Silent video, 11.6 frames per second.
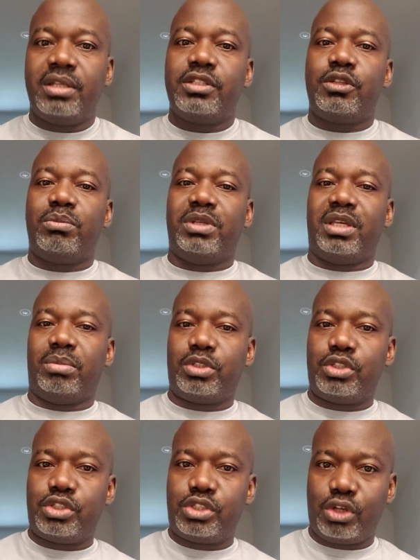to be able
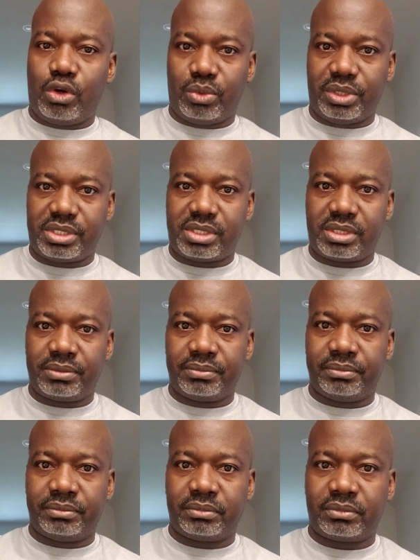to show us?
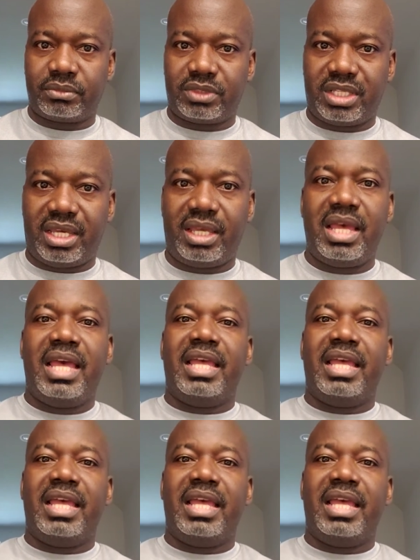Okay,